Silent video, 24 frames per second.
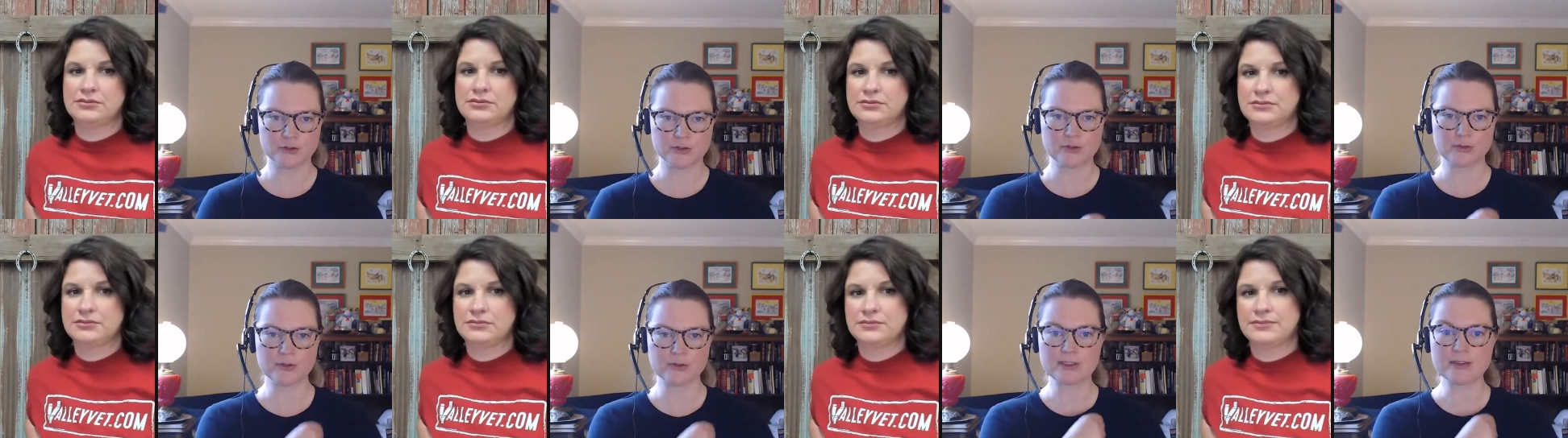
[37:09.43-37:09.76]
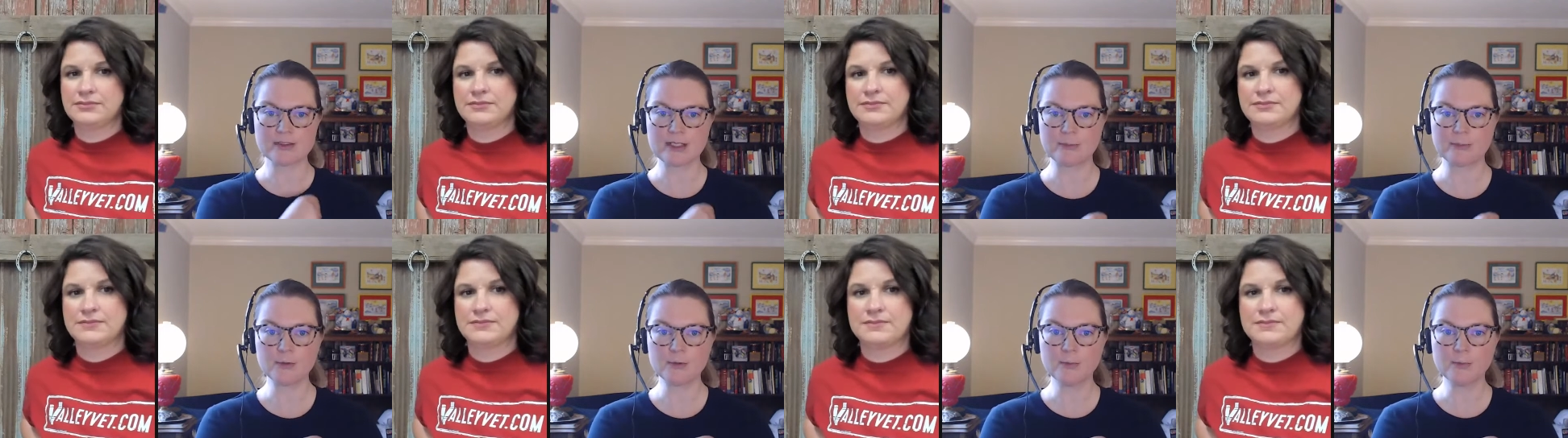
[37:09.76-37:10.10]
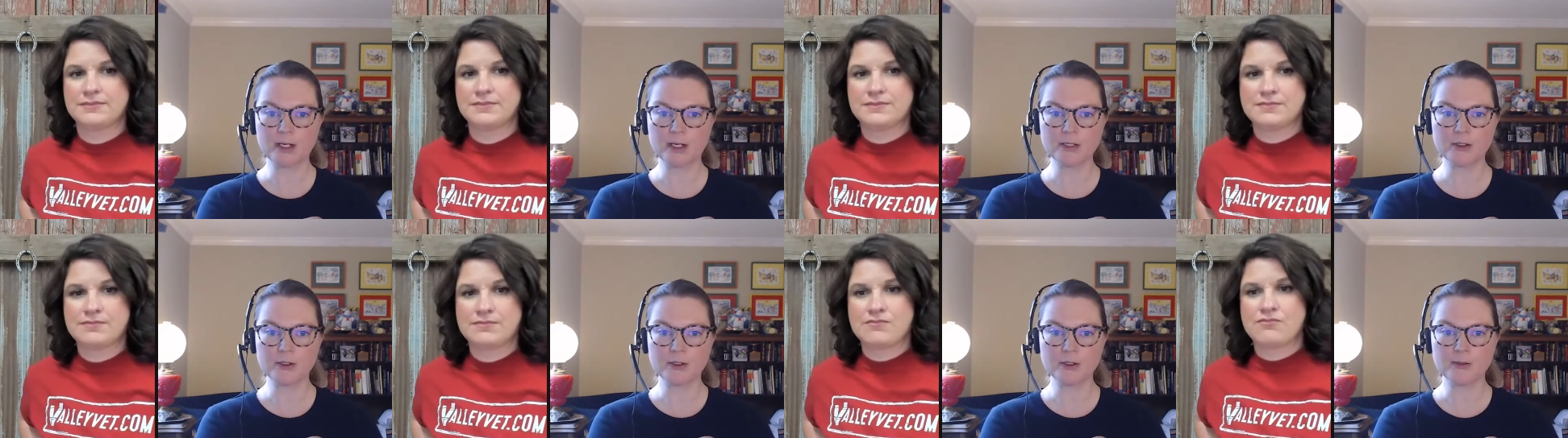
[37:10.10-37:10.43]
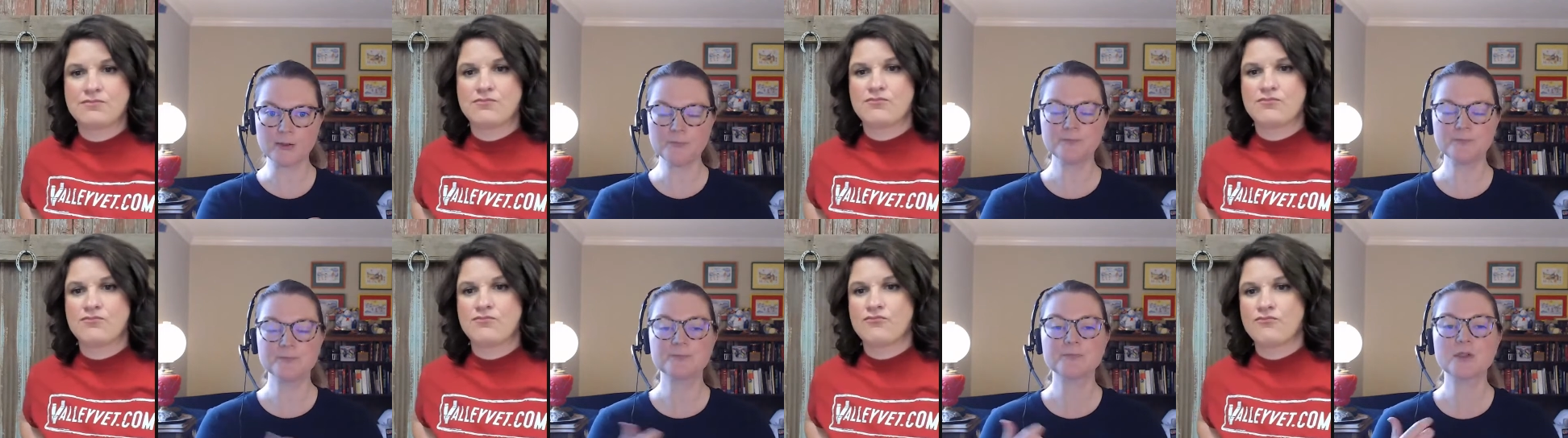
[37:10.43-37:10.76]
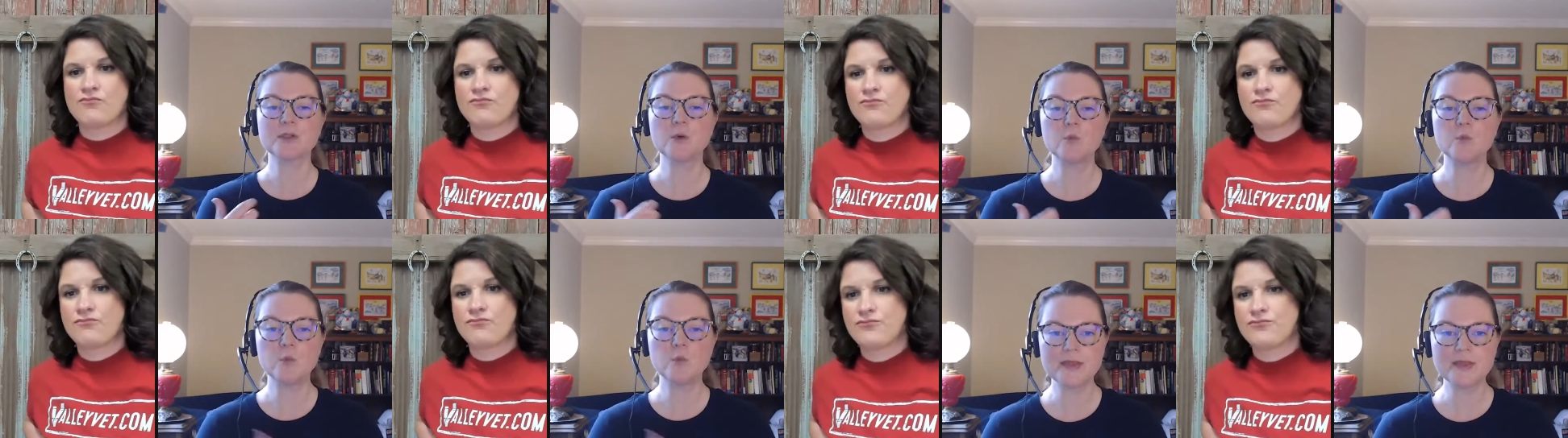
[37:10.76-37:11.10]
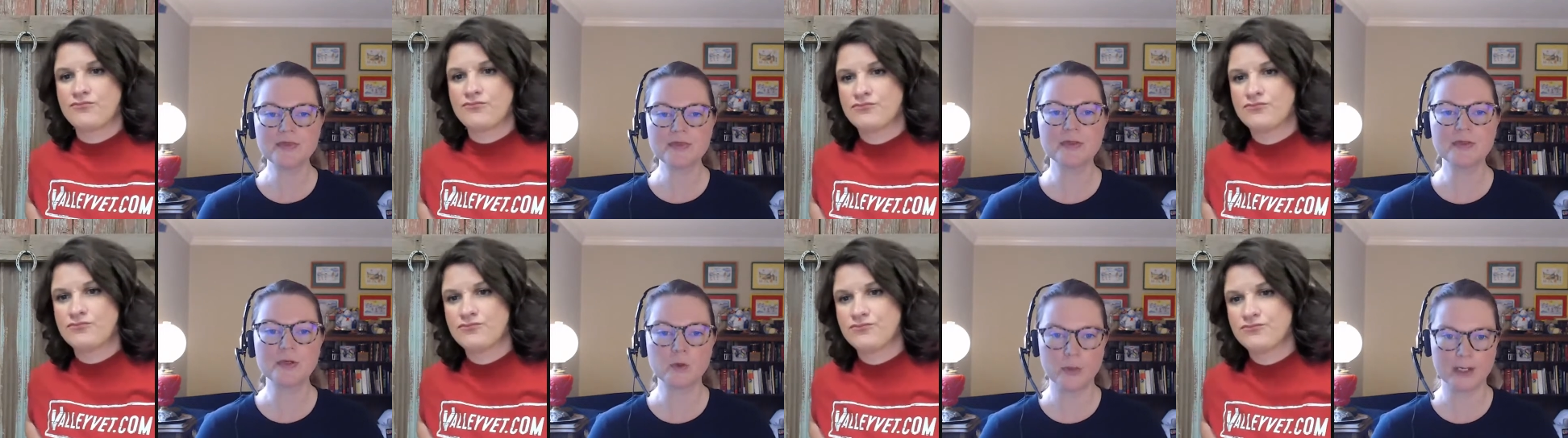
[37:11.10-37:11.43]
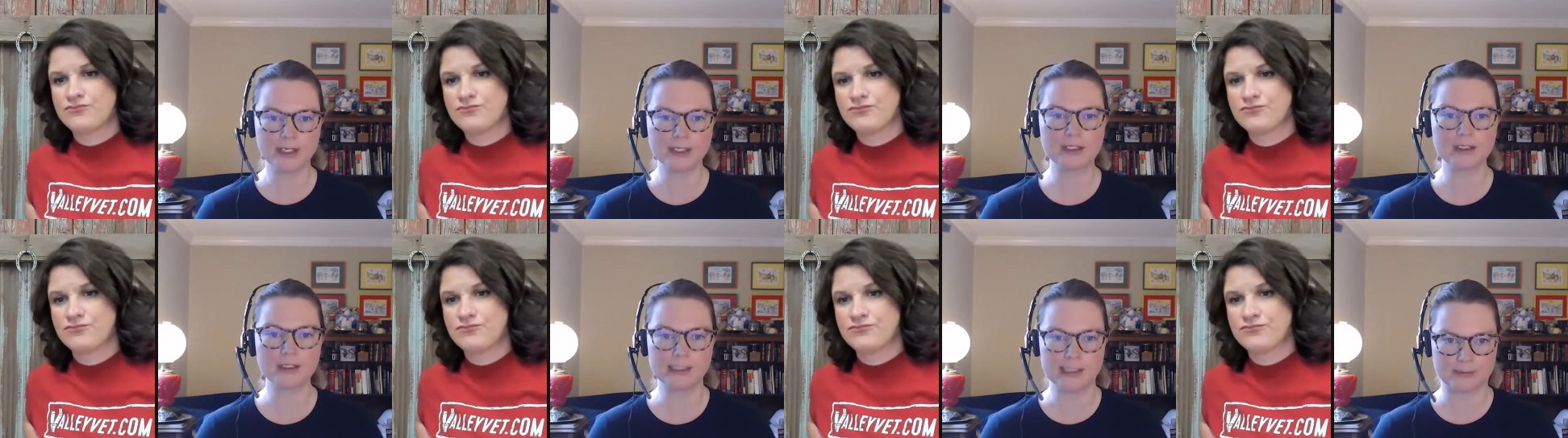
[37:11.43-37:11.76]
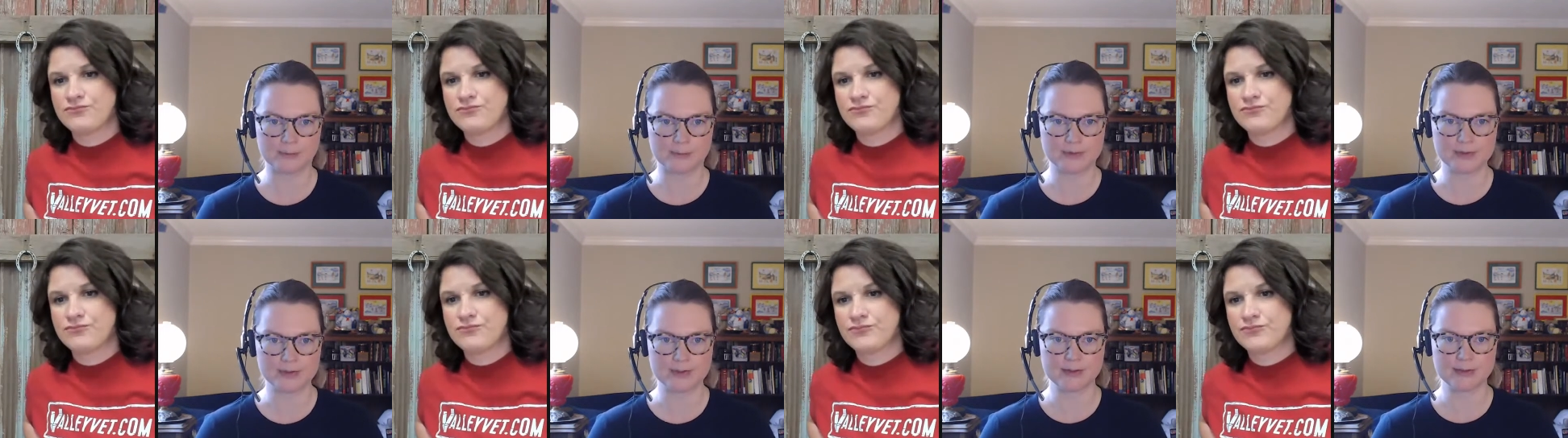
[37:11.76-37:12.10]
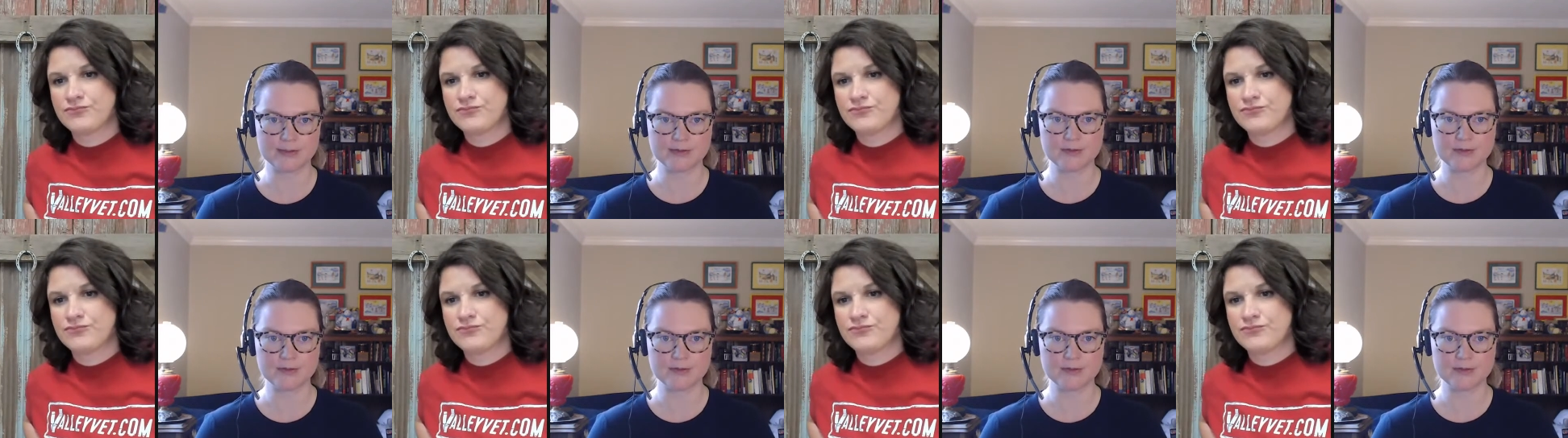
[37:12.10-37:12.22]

Speaker 1: So it's double buckle with the quick clips.